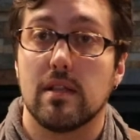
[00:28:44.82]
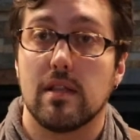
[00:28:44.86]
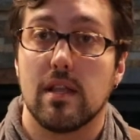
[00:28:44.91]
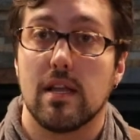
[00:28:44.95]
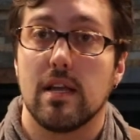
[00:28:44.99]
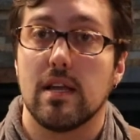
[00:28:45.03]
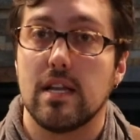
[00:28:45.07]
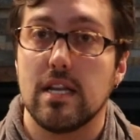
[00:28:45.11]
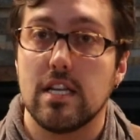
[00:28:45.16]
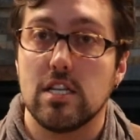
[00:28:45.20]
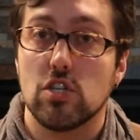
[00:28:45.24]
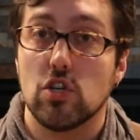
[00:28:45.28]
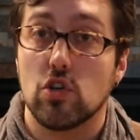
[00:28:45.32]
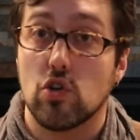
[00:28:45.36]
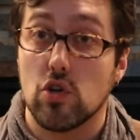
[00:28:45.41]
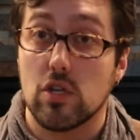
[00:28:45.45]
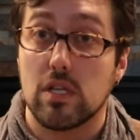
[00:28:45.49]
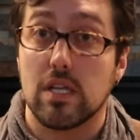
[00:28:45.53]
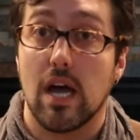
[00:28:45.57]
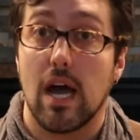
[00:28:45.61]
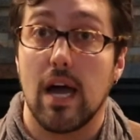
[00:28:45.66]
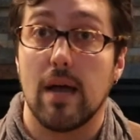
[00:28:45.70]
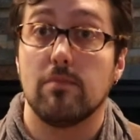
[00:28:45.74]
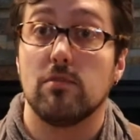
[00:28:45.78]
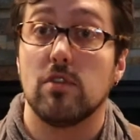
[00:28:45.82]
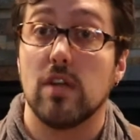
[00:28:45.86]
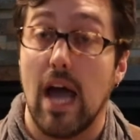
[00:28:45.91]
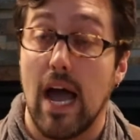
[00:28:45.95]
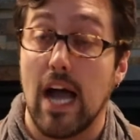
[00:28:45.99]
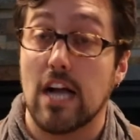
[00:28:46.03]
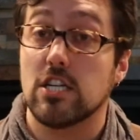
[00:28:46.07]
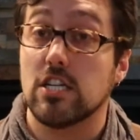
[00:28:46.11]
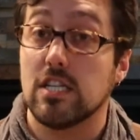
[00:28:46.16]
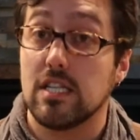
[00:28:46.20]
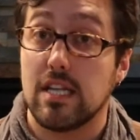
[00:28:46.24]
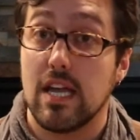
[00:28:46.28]
It is a good time to
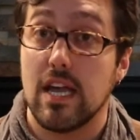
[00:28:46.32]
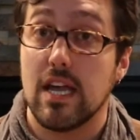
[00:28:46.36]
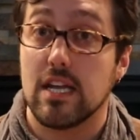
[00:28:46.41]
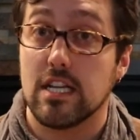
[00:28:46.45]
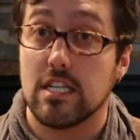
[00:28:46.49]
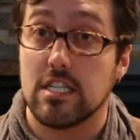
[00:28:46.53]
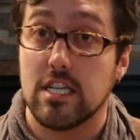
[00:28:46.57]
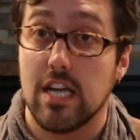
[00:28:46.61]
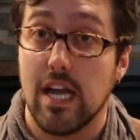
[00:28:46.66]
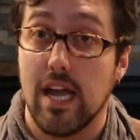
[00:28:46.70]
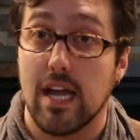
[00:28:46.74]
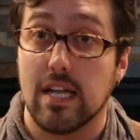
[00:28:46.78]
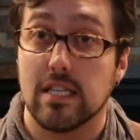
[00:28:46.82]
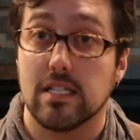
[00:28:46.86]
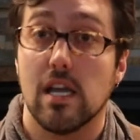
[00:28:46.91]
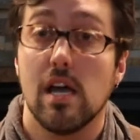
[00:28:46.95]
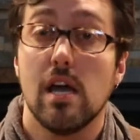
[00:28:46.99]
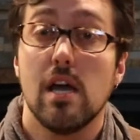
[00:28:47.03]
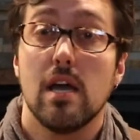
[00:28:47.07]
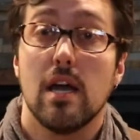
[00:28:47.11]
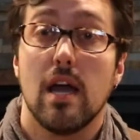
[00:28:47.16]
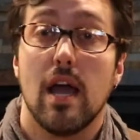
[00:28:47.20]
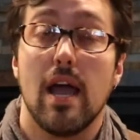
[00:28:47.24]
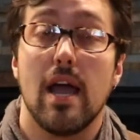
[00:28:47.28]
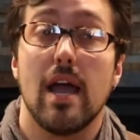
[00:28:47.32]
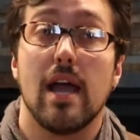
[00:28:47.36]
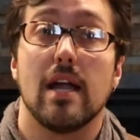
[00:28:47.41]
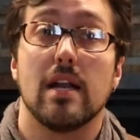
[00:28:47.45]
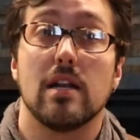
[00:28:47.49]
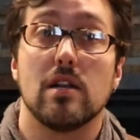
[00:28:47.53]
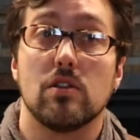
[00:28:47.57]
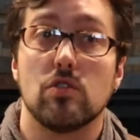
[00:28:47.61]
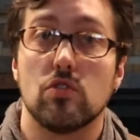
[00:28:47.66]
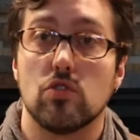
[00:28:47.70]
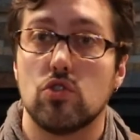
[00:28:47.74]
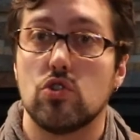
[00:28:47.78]
actually take a chance
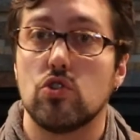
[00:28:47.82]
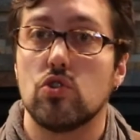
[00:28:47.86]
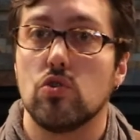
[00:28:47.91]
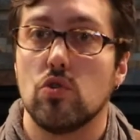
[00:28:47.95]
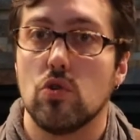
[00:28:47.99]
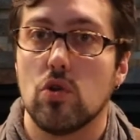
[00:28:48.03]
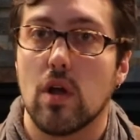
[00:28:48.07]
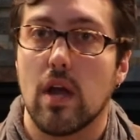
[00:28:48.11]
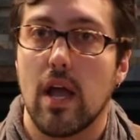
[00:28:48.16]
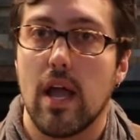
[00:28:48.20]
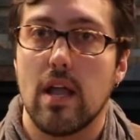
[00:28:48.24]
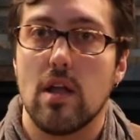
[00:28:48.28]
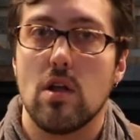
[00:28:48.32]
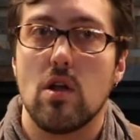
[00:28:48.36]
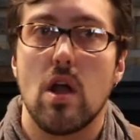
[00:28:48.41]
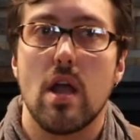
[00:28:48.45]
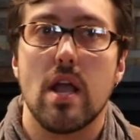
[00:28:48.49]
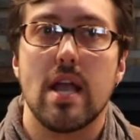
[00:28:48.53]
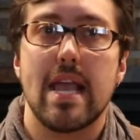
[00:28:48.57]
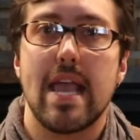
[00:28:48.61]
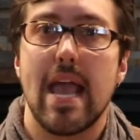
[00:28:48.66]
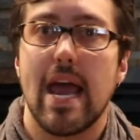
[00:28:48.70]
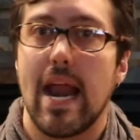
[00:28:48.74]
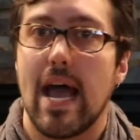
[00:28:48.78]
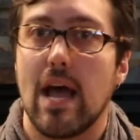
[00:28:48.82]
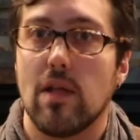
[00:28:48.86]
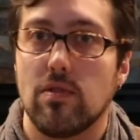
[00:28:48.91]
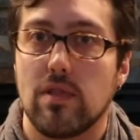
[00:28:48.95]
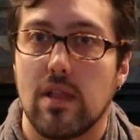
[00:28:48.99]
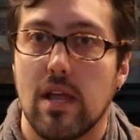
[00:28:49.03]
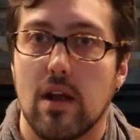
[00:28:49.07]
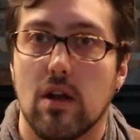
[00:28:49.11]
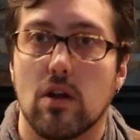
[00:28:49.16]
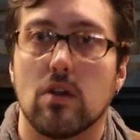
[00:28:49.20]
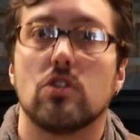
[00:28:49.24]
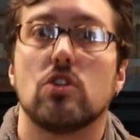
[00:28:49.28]
and get out
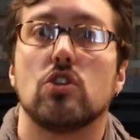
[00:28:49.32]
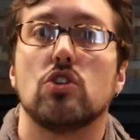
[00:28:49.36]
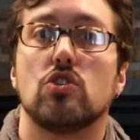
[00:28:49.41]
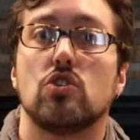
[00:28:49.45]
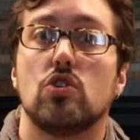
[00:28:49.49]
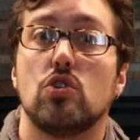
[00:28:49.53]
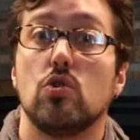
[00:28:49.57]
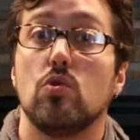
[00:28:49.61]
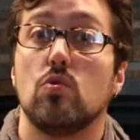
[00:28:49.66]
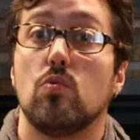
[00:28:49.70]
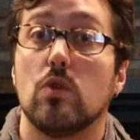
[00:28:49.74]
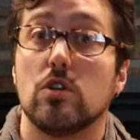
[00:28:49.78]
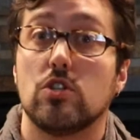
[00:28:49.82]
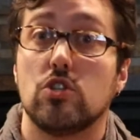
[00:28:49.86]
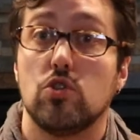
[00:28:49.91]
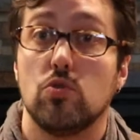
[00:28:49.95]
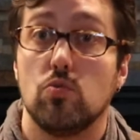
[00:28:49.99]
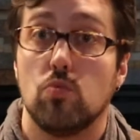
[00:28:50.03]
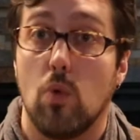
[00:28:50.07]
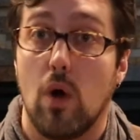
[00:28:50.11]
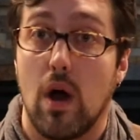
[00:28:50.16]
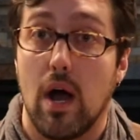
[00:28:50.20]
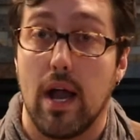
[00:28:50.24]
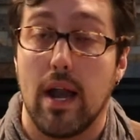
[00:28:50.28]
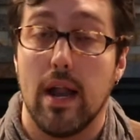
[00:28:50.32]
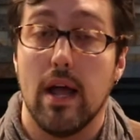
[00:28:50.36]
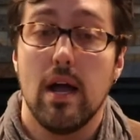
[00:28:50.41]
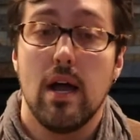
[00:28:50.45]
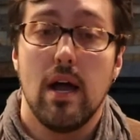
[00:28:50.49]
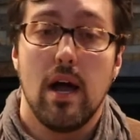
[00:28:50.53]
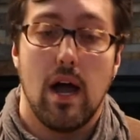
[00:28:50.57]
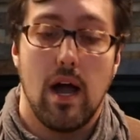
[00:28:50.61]
there to do what you want.